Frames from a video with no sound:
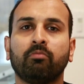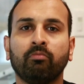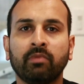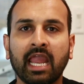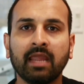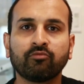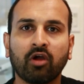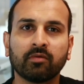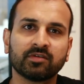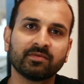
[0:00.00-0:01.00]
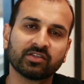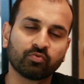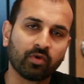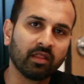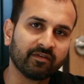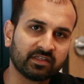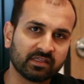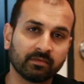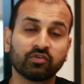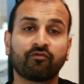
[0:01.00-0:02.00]
Name drop something that's relevant
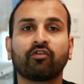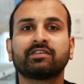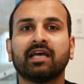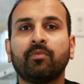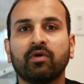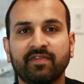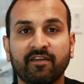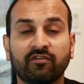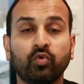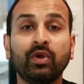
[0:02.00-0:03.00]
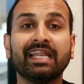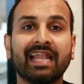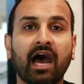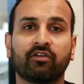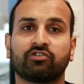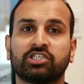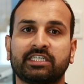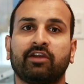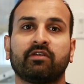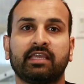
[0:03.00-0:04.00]
to them. So for example, if they've tweeted out or
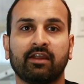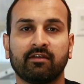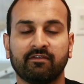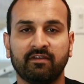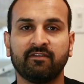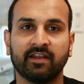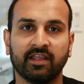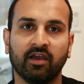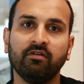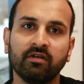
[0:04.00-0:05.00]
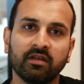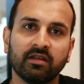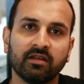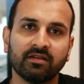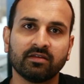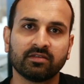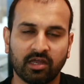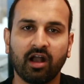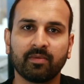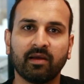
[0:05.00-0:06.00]
shared a Gary Vee video,
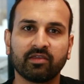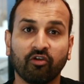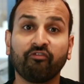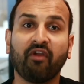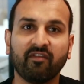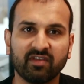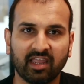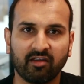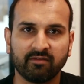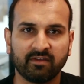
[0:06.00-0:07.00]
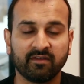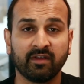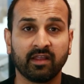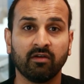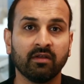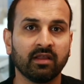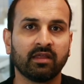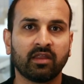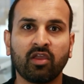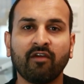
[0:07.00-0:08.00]
talk about your favorite Gary Vee video.
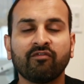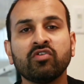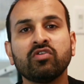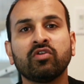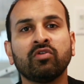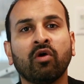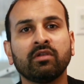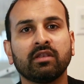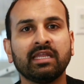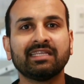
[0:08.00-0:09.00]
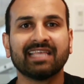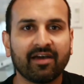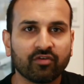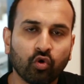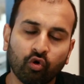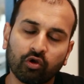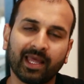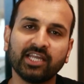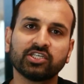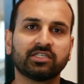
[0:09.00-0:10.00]
And you don't need to have a
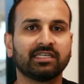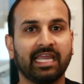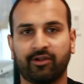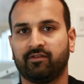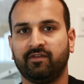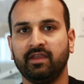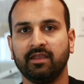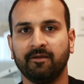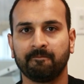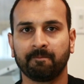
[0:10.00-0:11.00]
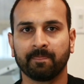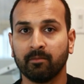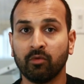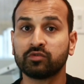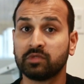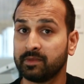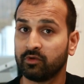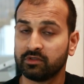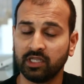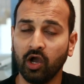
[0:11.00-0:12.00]
correlation to Gary Vee. Most
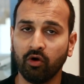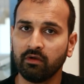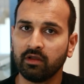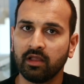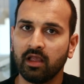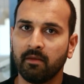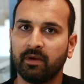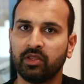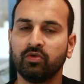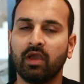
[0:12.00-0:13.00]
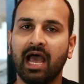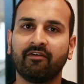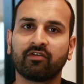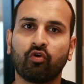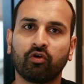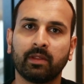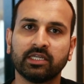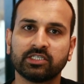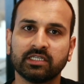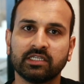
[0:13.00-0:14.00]
people don't, but you have a
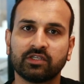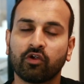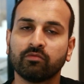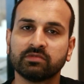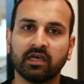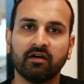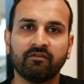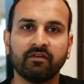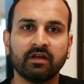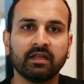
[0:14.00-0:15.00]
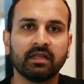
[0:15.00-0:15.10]
correlation in terms of